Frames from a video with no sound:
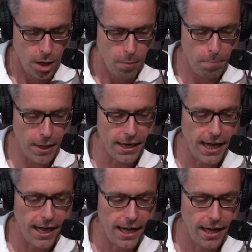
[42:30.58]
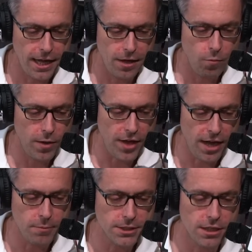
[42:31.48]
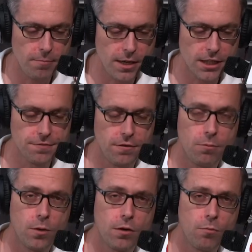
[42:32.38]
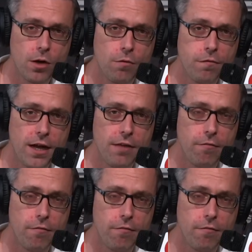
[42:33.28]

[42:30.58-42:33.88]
But with Hamilton at minus 105,